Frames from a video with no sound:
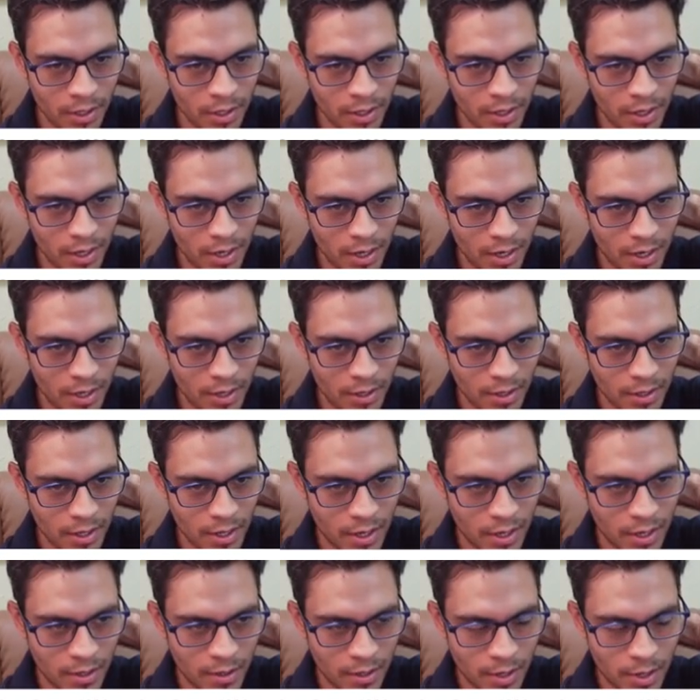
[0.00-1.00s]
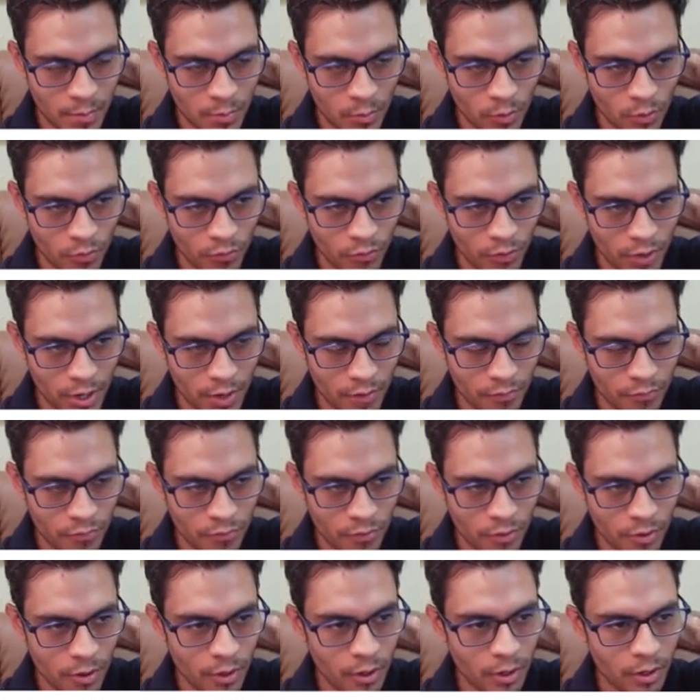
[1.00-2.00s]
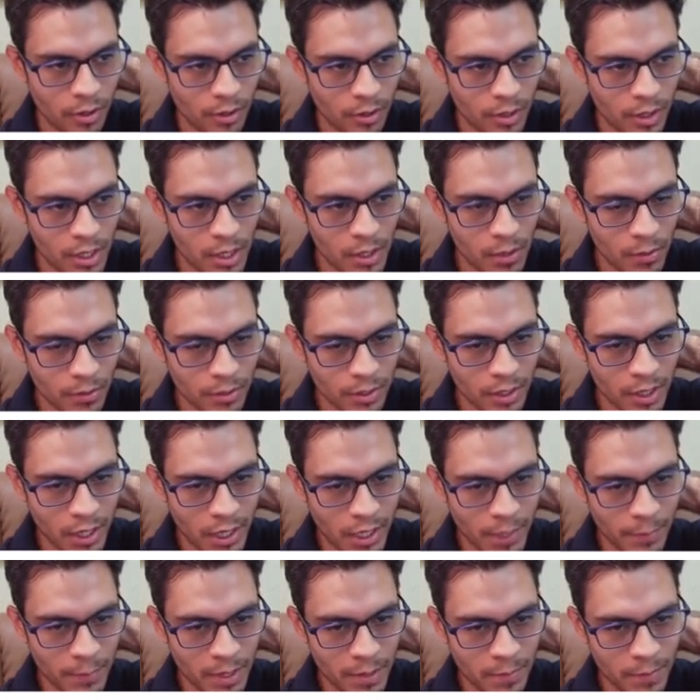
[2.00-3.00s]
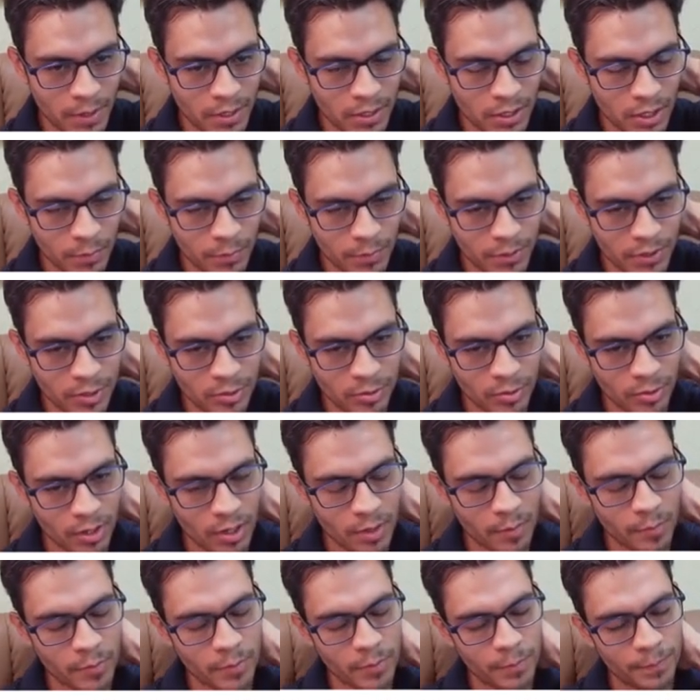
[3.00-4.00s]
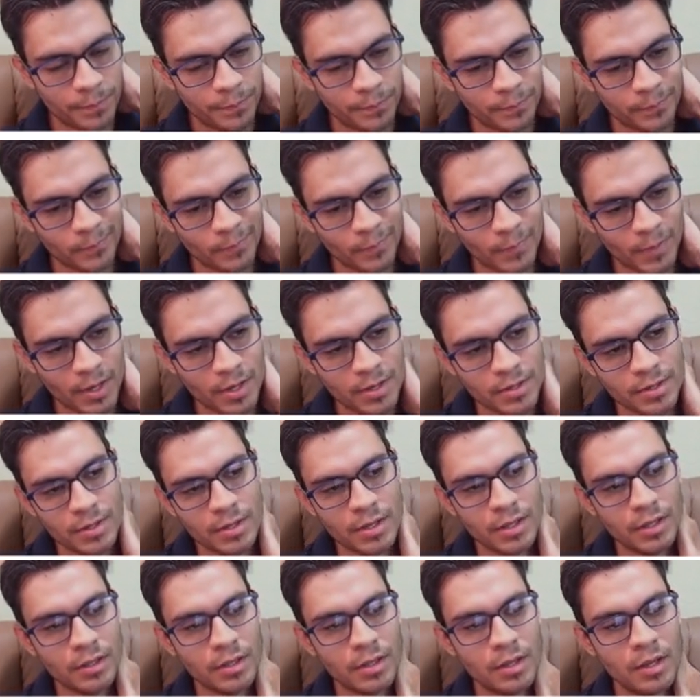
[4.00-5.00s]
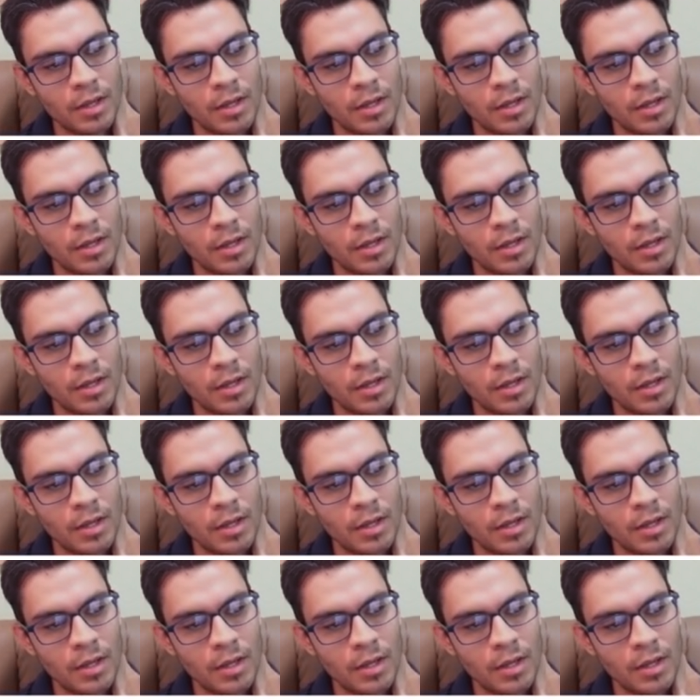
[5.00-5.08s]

and they move f4. It looks like my bishop is trapped, isn't it?